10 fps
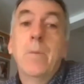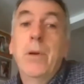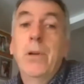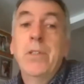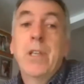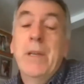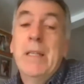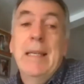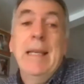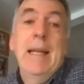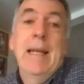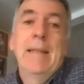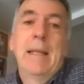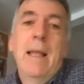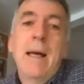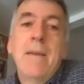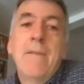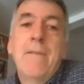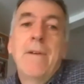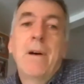But also, he's seen it in the
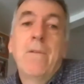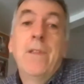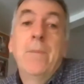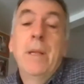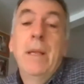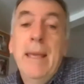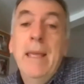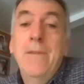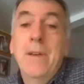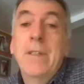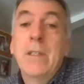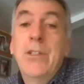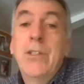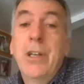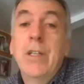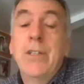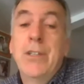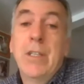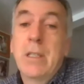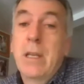life of the believers and
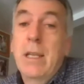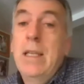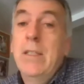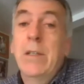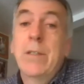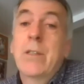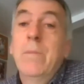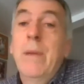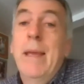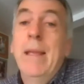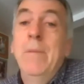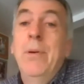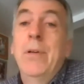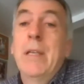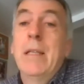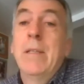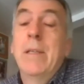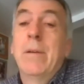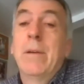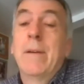churches that he's got some input
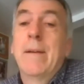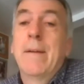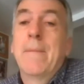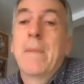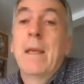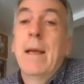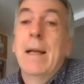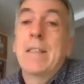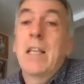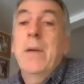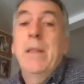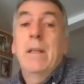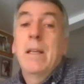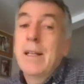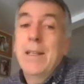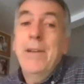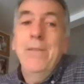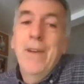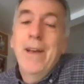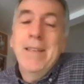into. And so, in the
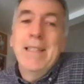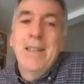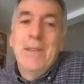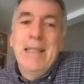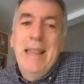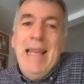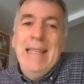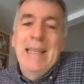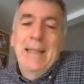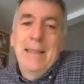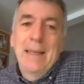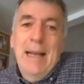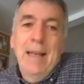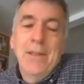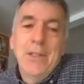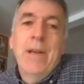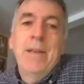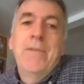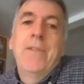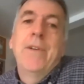concluding verses of his letter that Alan's
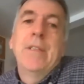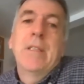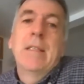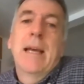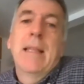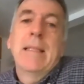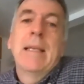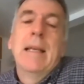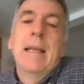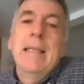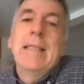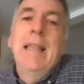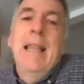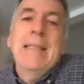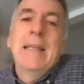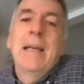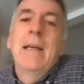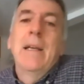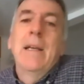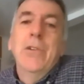read for us today, this, this
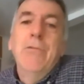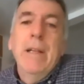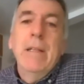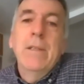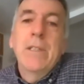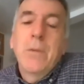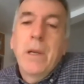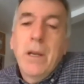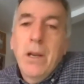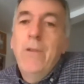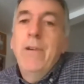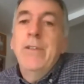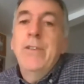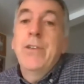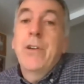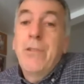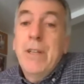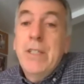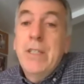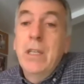letter written to encourage
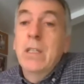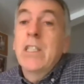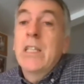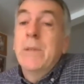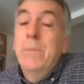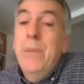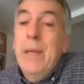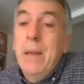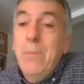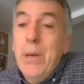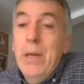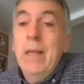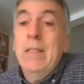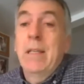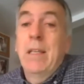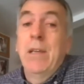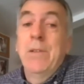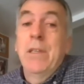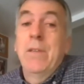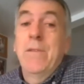Christians who are being
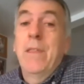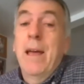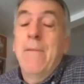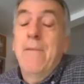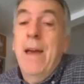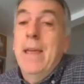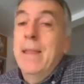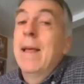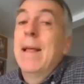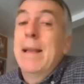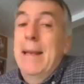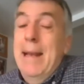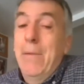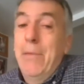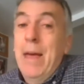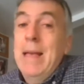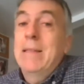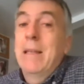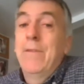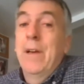persecuted for their faith. Now,
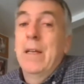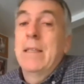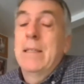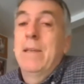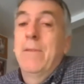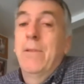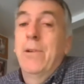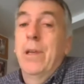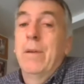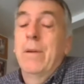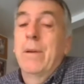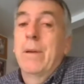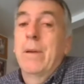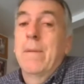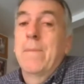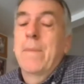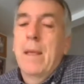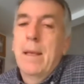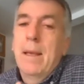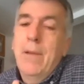there's adversity for you
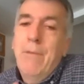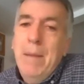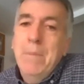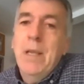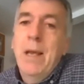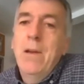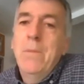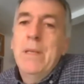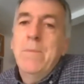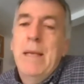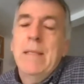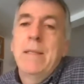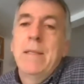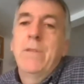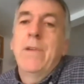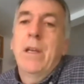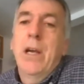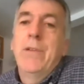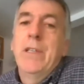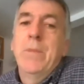he rams home his message of
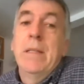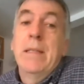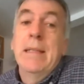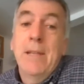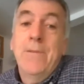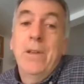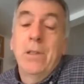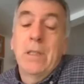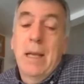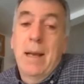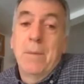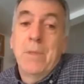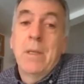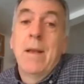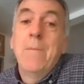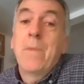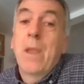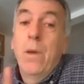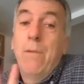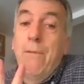encouragement in difficult times
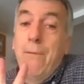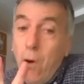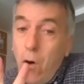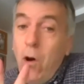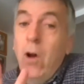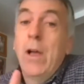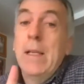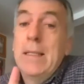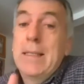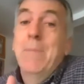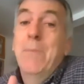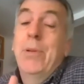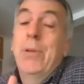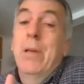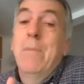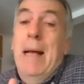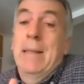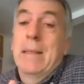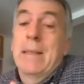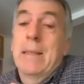with four simple
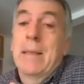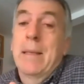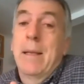commands